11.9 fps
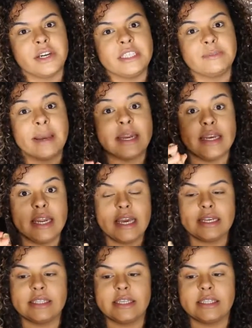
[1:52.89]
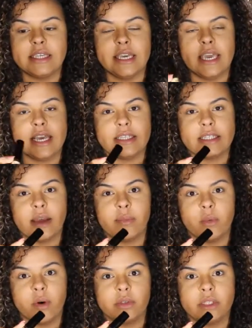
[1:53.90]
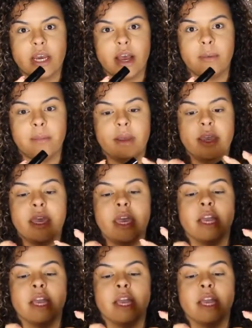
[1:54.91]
It's by NYX. It's the Can't Stop, Won't Stop.